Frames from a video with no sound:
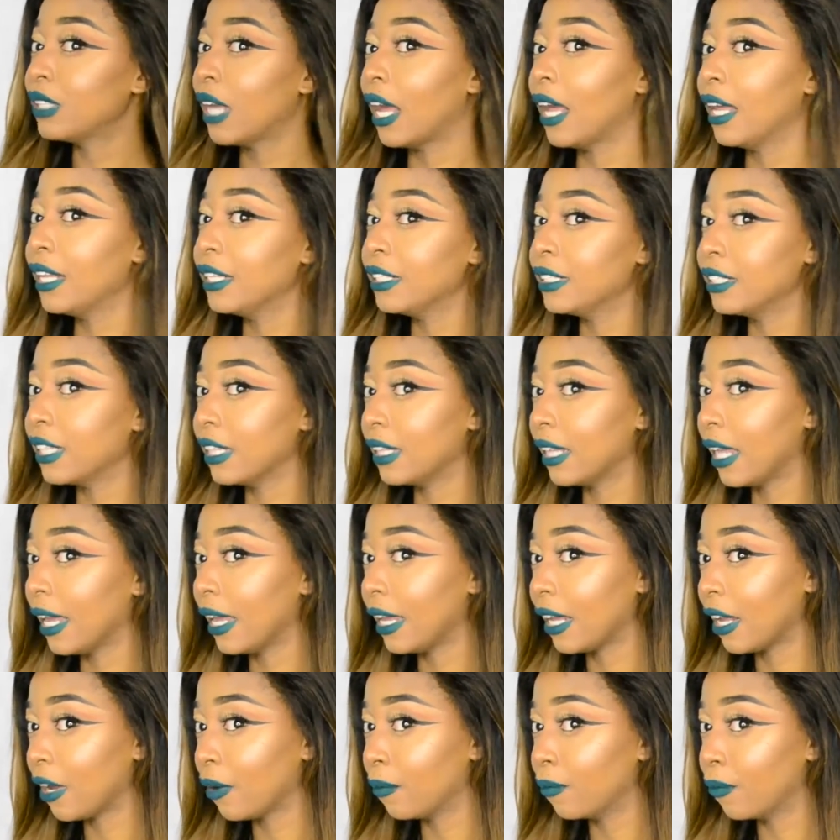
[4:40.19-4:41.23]
tend to
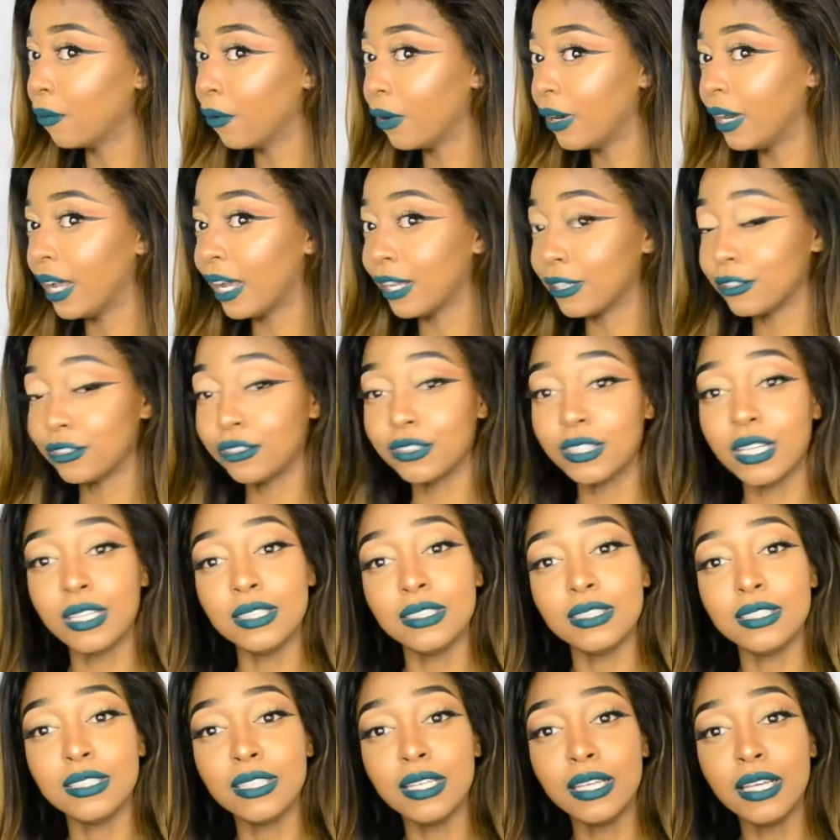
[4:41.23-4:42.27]
like a more natural
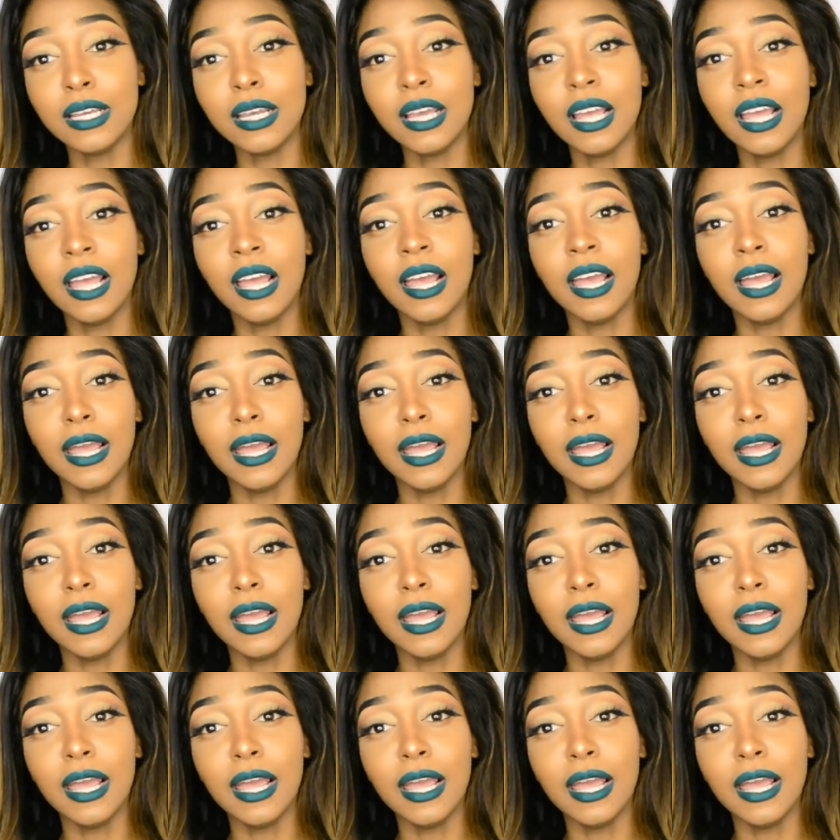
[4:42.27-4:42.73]
density,